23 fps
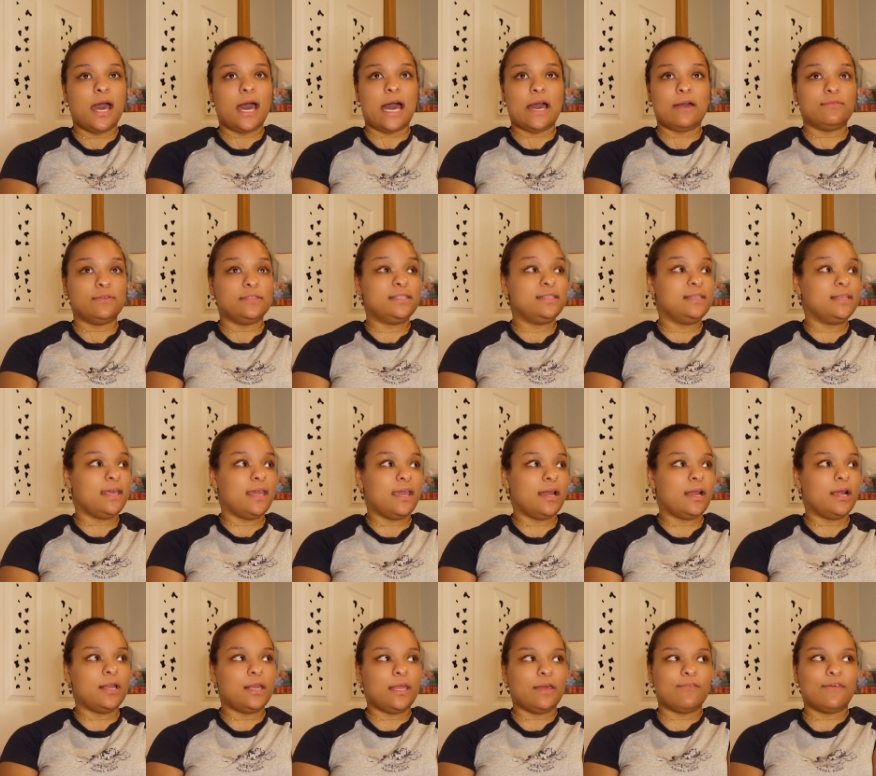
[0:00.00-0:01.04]
I was
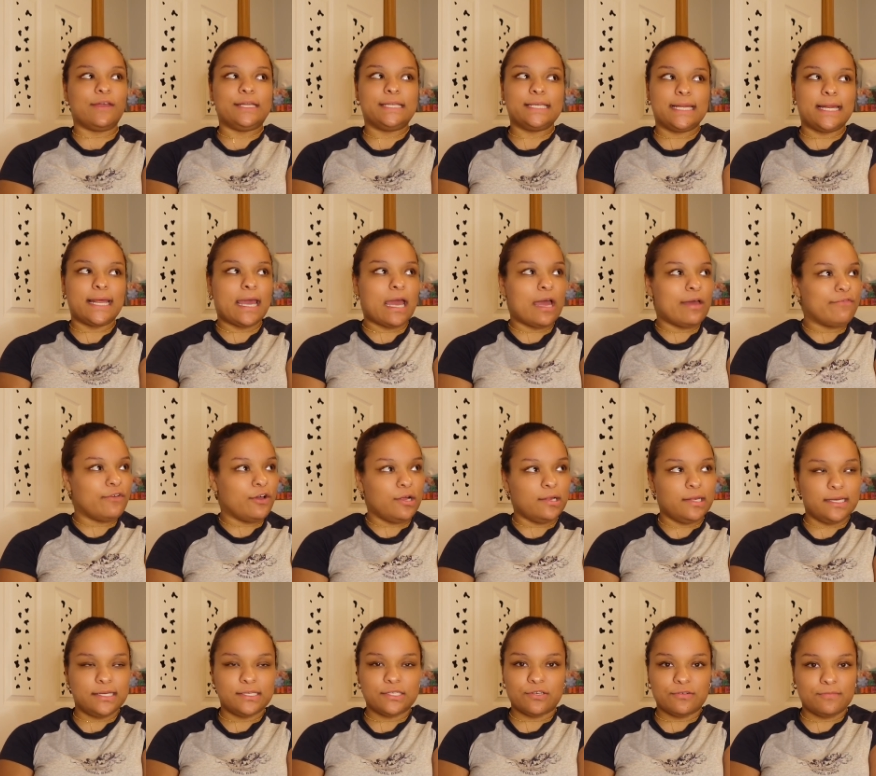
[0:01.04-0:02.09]
scared if I didn't have
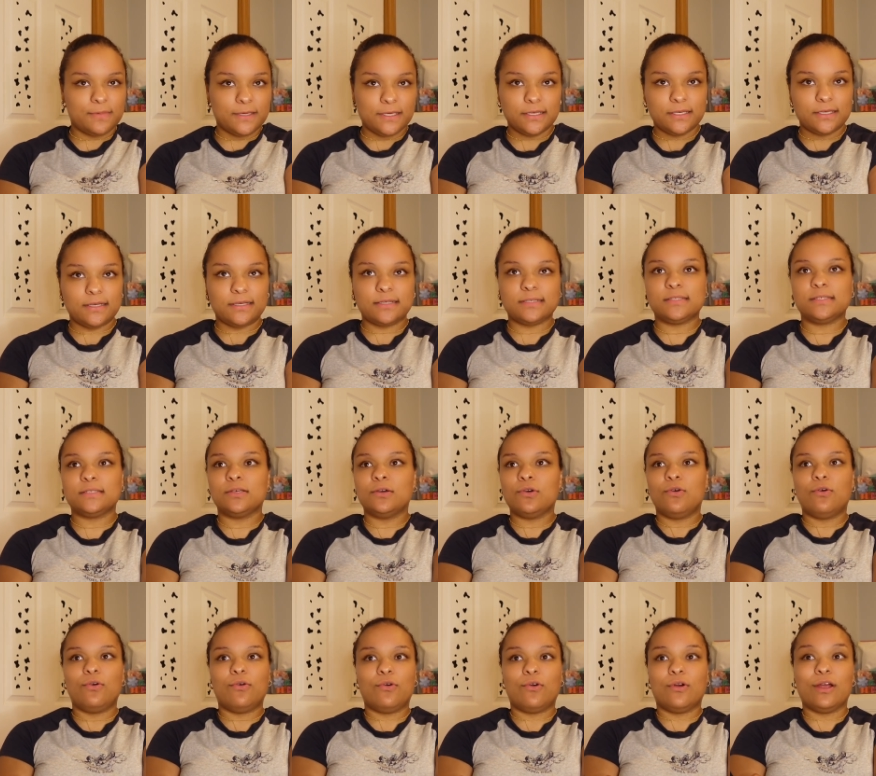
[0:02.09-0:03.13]
all A's or B's
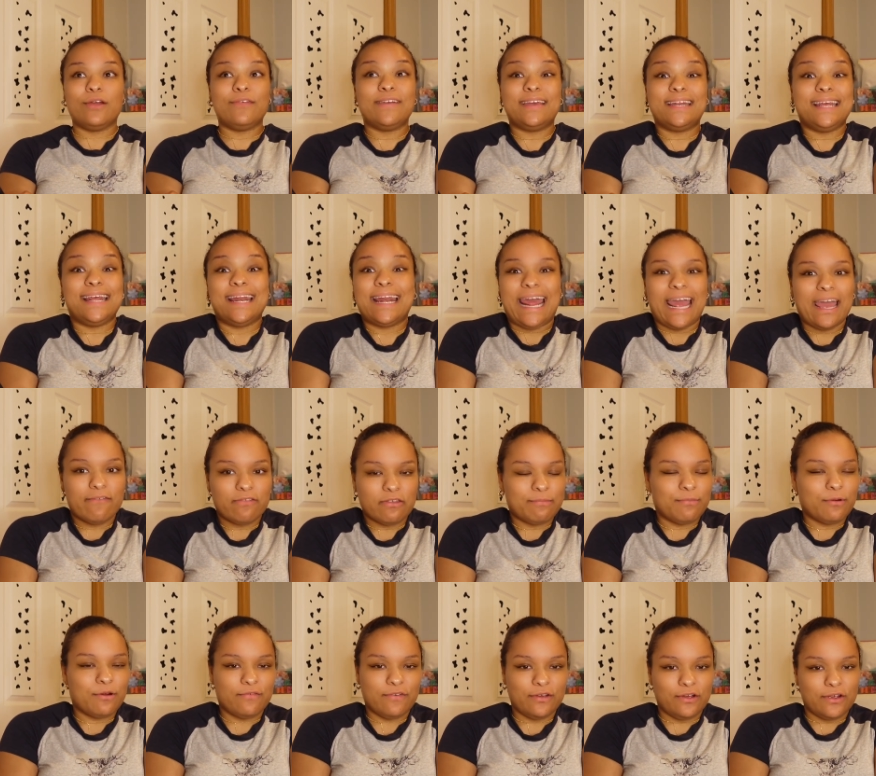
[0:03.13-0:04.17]
or if I didn't have the
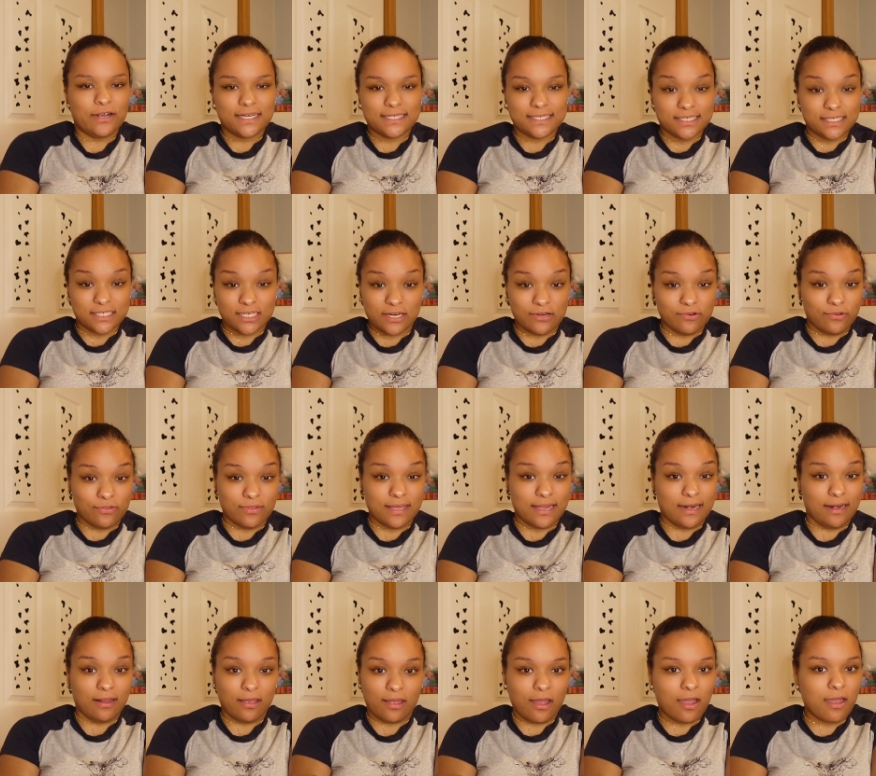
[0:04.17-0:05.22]
perfect grades in general,
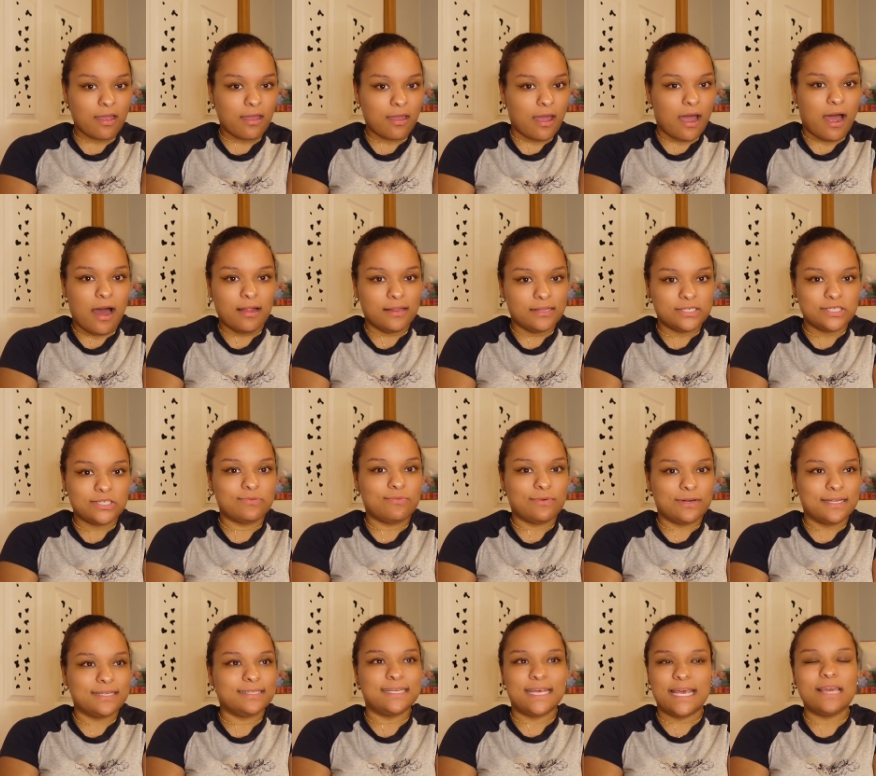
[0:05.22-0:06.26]
then colleges
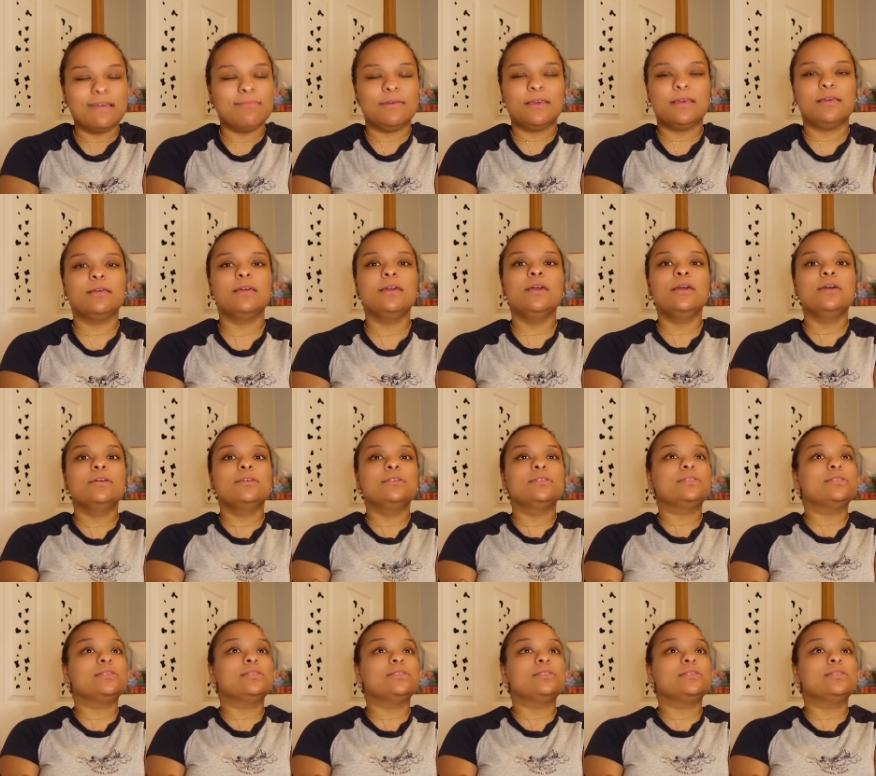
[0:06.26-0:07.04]
wouldn't take me.